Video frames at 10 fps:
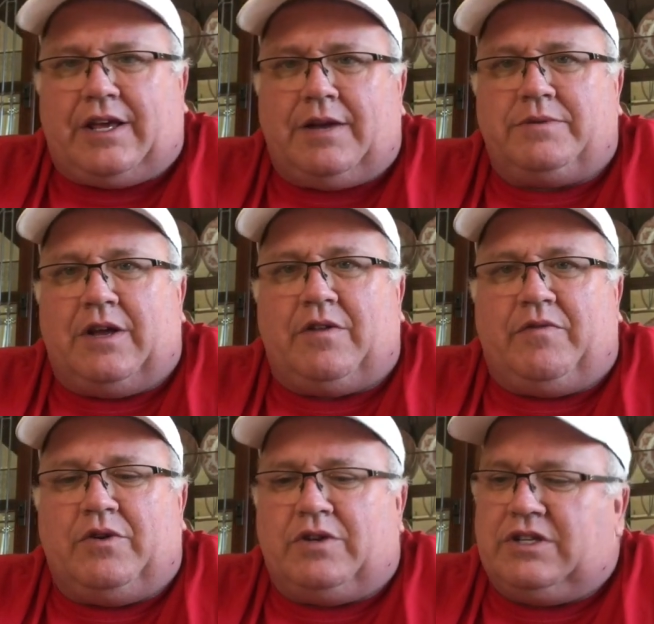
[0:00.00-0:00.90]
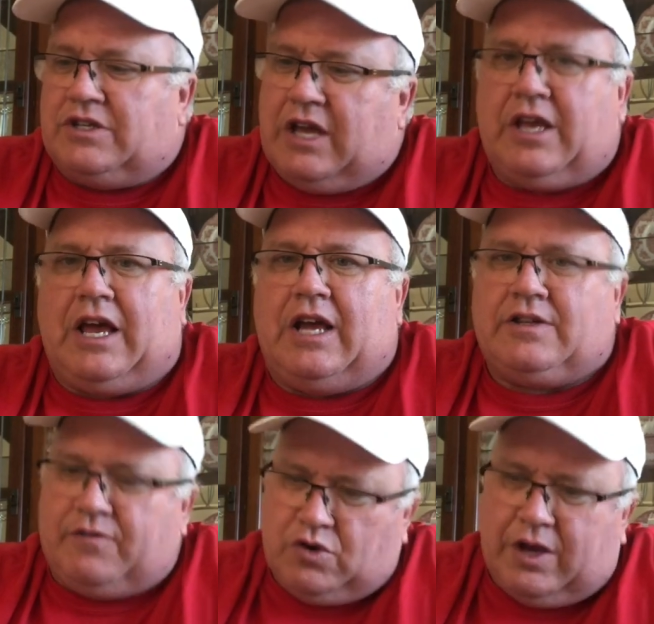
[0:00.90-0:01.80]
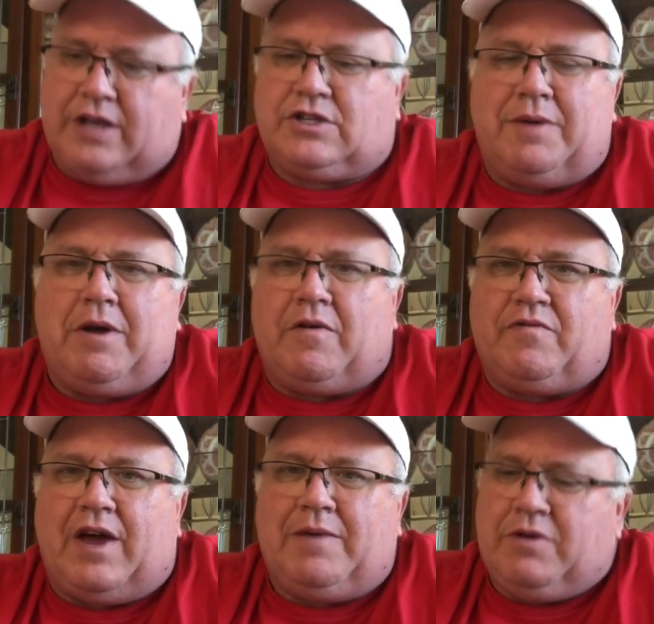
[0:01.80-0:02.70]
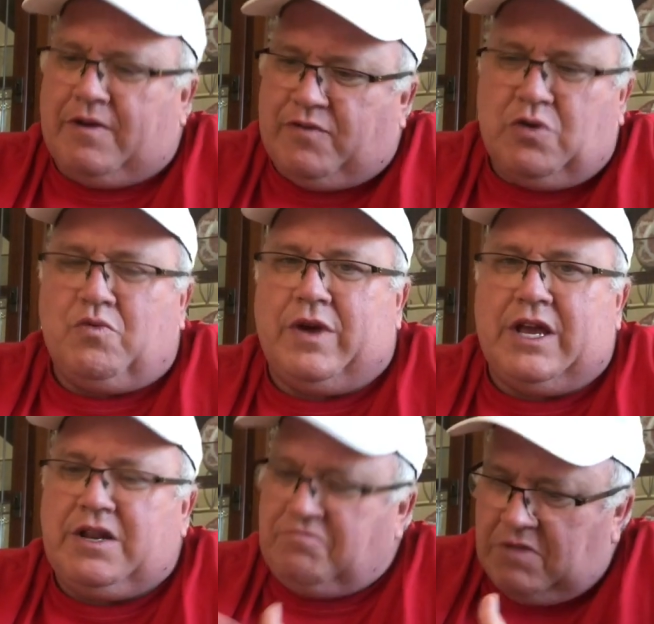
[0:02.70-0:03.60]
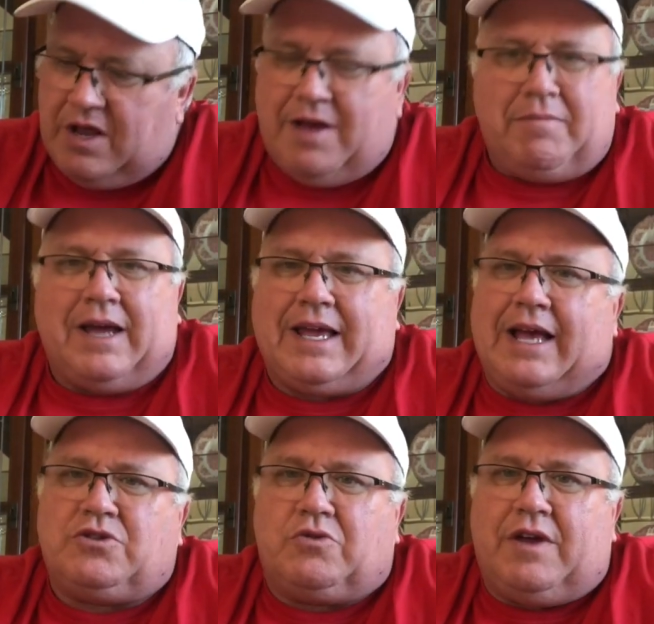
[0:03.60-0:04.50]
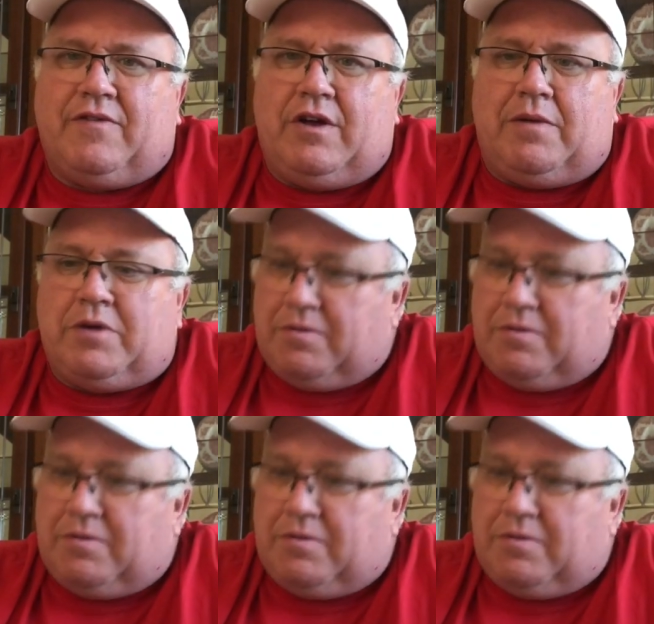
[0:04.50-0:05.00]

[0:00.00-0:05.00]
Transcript: He comes out of the field and he says, "Hey guys, if you guys come out and fight me, if you win, my guys will give up.